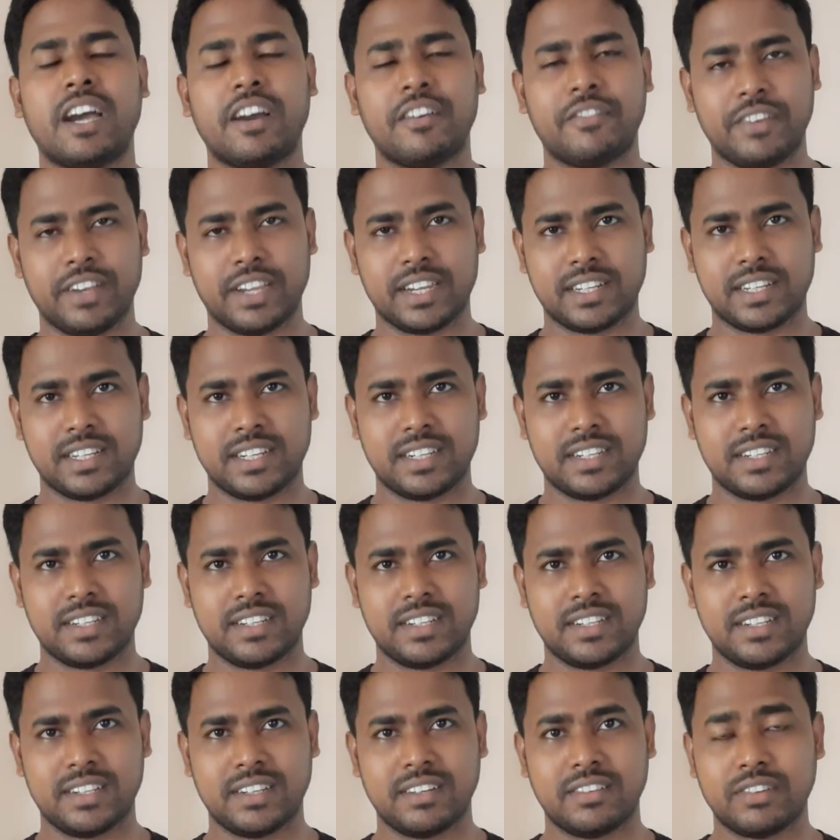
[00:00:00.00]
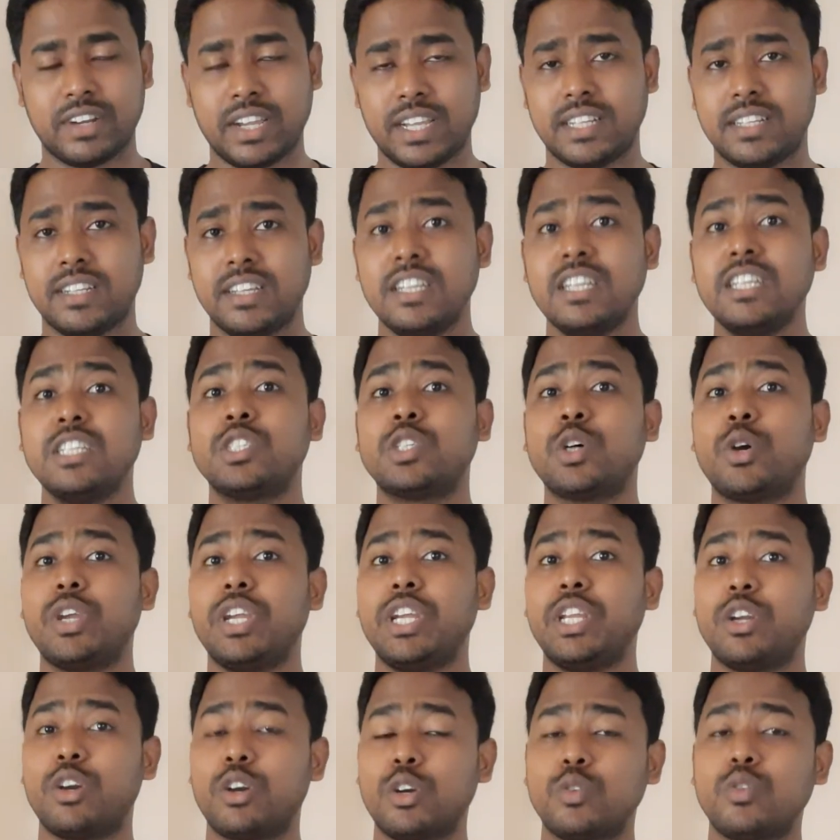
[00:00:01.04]
affected, right? So
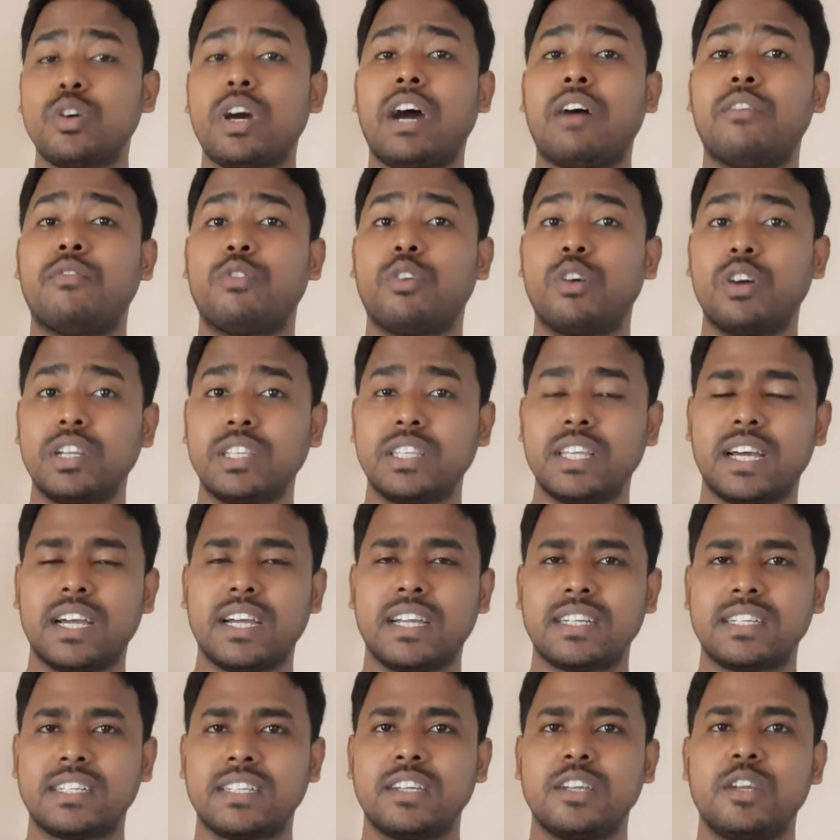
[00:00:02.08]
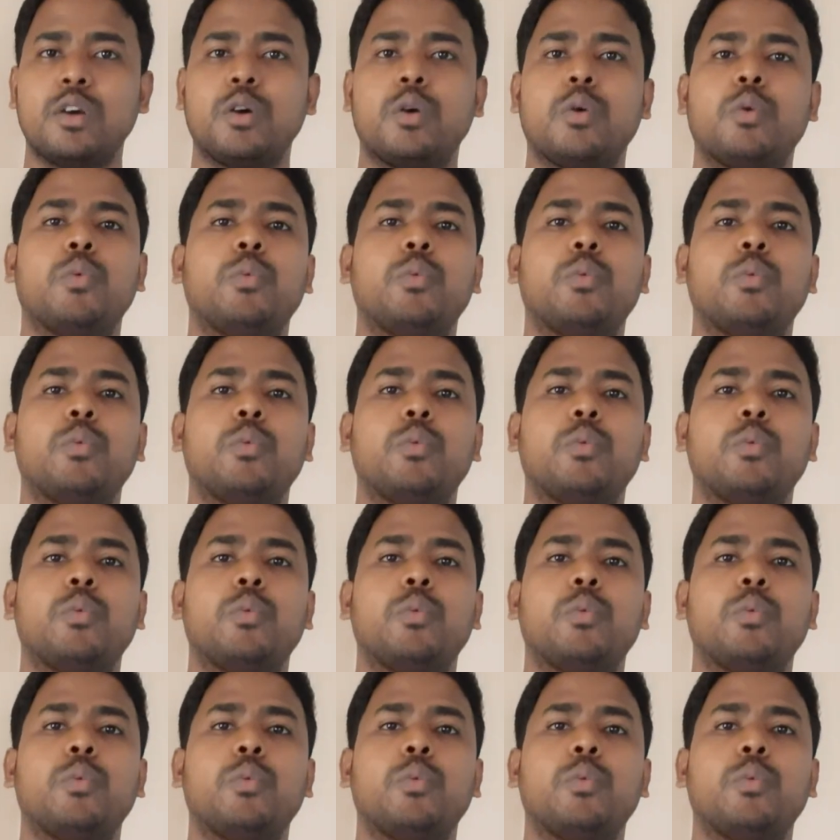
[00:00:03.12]
in order to avoid that,